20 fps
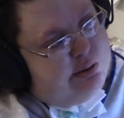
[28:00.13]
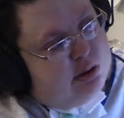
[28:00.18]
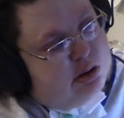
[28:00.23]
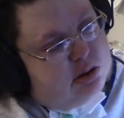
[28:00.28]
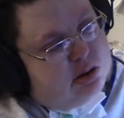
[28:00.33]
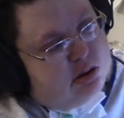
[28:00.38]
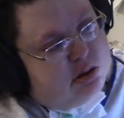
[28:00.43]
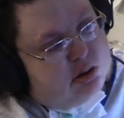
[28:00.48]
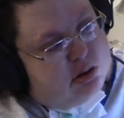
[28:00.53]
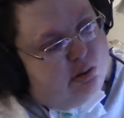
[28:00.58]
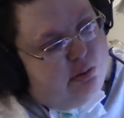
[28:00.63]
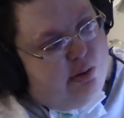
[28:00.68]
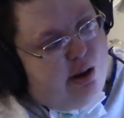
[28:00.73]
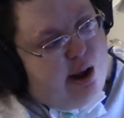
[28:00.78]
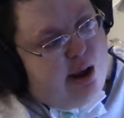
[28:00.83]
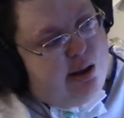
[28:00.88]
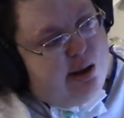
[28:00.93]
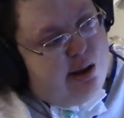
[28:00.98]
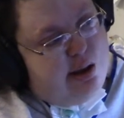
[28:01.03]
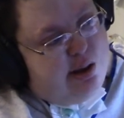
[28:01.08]
just
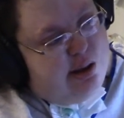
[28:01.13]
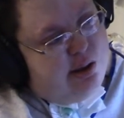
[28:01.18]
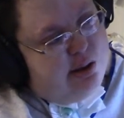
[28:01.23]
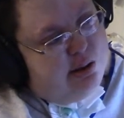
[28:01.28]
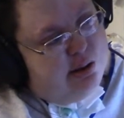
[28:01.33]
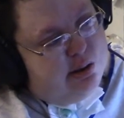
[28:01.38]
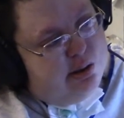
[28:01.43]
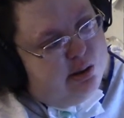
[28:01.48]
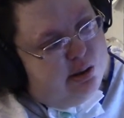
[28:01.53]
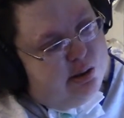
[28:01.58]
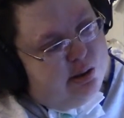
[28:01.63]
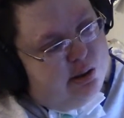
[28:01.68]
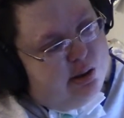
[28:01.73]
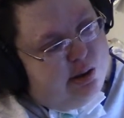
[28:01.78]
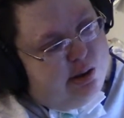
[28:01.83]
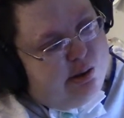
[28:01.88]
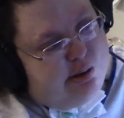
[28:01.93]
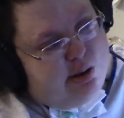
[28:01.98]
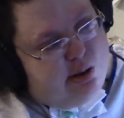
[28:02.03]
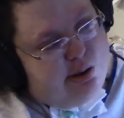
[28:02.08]
ready.
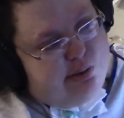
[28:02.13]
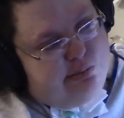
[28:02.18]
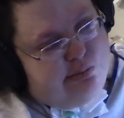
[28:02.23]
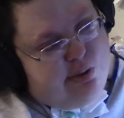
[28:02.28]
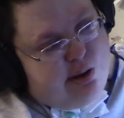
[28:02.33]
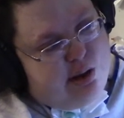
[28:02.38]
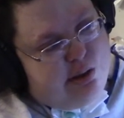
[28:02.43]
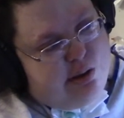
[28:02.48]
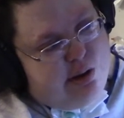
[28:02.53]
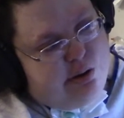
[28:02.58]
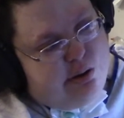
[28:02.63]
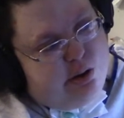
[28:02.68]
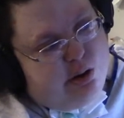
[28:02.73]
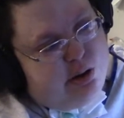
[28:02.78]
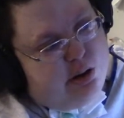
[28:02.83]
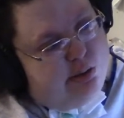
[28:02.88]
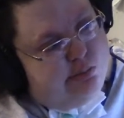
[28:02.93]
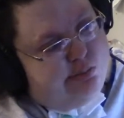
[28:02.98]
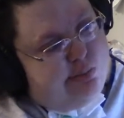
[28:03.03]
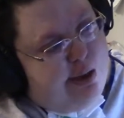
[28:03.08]
You're gonna be there in
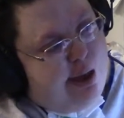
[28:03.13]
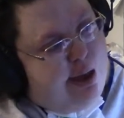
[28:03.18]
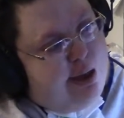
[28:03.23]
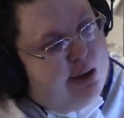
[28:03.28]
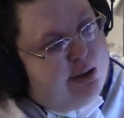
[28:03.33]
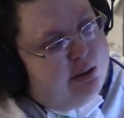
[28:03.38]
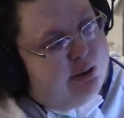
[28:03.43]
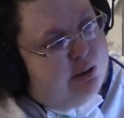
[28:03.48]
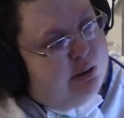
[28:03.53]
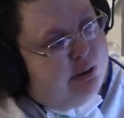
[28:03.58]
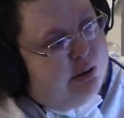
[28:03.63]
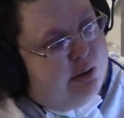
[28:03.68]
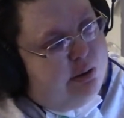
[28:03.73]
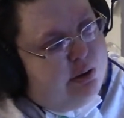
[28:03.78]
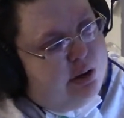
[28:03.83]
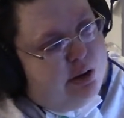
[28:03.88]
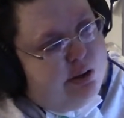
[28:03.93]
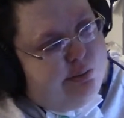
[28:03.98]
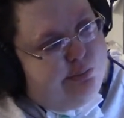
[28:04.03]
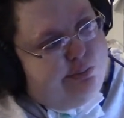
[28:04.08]
your bed, or
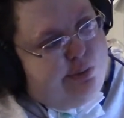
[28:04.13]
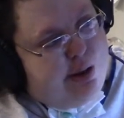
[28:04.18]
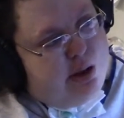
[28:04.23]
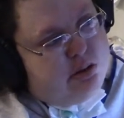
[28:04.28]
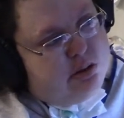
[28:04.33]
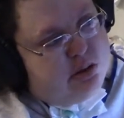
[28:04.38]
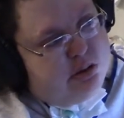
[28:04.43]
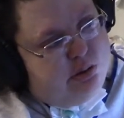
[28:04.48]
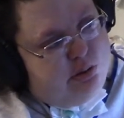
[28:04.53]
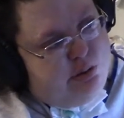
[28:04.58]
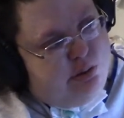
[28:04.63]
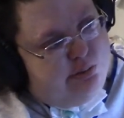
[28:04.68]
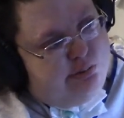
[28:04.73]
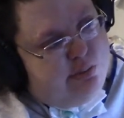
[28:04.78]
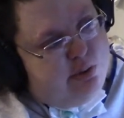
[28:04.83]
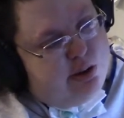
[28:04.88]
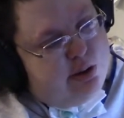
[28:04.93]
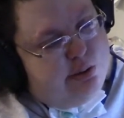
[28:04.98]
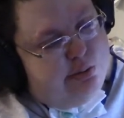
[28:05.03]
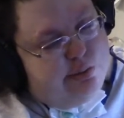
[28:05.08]
in your bedroom,
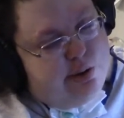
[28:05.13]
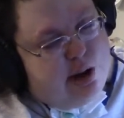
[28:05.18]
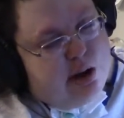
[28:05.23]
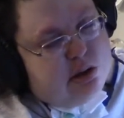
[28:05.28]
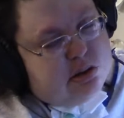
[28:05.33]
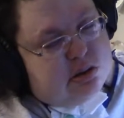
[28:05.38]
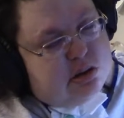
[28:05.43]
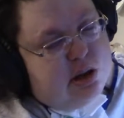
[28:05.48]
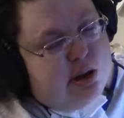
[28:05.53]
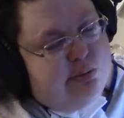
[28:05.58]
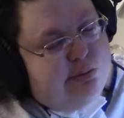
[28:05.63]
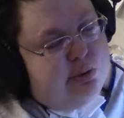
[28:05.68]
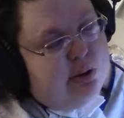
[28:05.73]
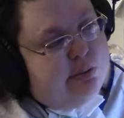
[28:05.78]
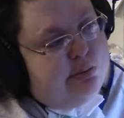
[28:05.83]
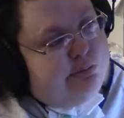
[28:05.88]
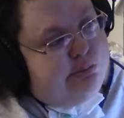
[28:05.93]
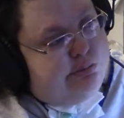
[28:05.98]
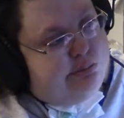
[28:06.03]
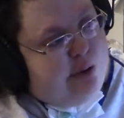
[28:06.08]
in your relative
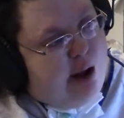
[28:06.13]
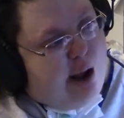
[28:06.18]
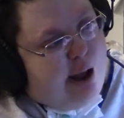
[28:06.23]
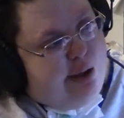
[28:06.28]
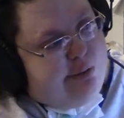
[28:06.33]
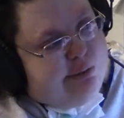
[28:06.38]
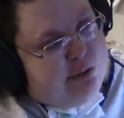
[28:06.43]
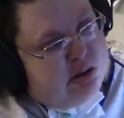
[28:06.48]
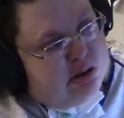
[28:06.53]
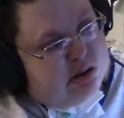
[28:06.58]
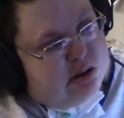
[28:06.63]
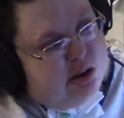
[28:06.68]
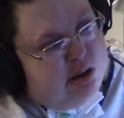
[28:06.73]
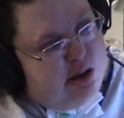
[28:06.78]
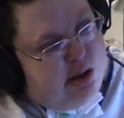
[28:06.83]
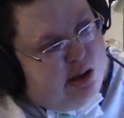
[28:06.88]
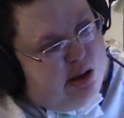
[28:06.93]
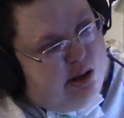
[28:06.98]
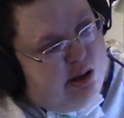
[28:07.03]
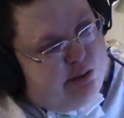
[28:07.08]

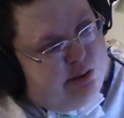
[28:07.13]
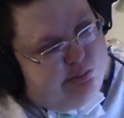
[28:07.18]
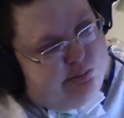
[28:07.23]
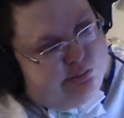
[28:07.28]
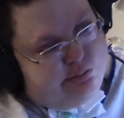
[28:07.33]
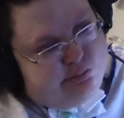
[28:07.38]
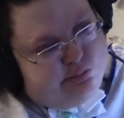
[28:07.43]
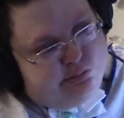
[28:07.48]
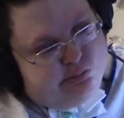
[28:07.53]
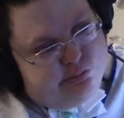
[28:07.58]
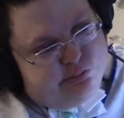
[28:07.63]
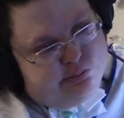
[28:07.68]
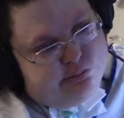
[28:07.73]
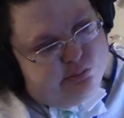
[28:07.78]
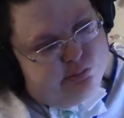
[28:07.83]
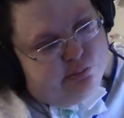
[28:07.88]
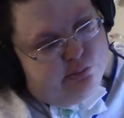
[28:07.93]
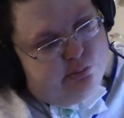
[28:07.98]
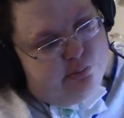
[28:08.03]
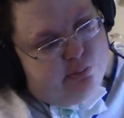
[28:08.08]
privacy.
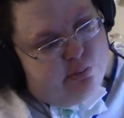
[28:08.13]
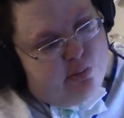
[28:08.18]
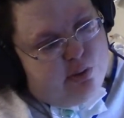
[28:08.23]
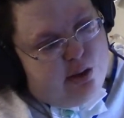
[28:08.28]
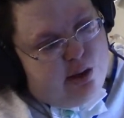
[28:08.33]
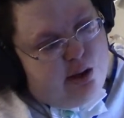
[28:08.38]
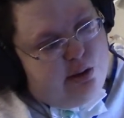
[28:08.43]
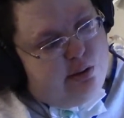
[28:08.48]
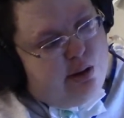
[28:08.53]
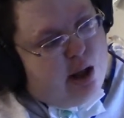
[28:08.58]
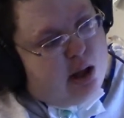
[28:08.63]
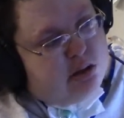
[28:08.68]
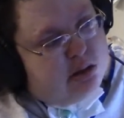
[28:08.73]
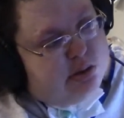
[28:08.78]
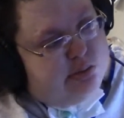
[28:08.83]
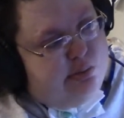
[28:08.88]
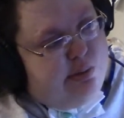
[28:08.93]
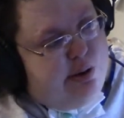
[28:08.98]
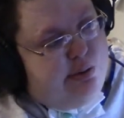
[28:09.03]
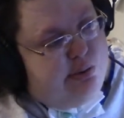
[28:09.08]
You watch
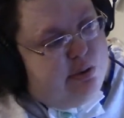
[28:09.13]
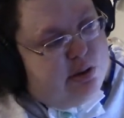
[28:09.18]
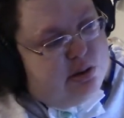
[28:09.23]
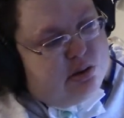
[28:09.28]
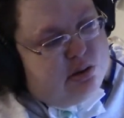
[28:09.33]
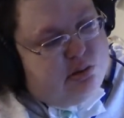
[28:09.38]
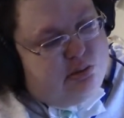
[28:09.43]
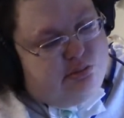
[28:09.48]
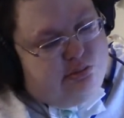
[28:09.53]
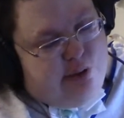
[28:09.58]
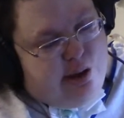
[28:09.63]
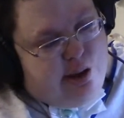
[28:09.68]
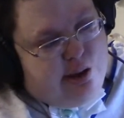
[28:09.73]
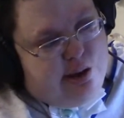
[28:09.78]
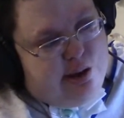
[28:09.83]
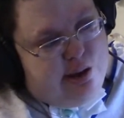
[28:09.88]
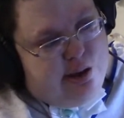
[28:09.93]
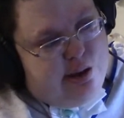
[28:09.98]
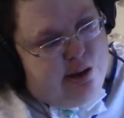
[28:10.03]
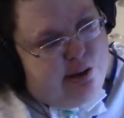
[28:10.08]
movies with
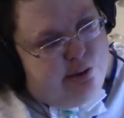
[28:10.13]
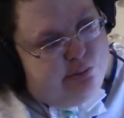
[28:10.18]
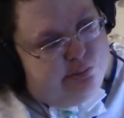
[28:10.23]
Becky.